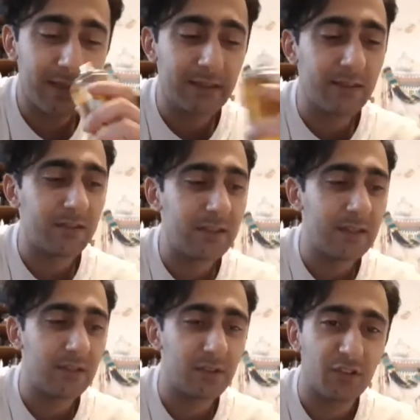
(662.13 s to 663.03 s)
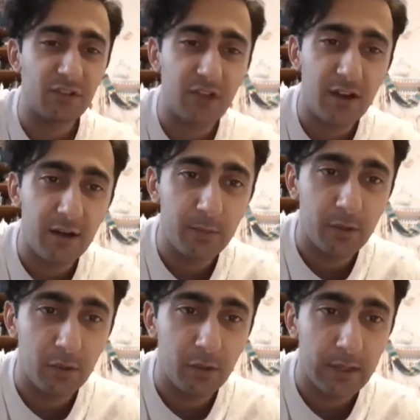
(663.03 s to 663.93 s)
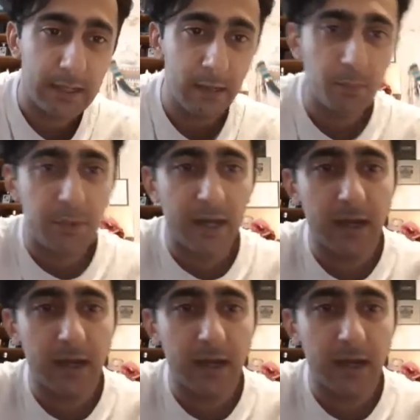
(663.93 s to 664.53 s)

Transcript: This is Charme d'Orient by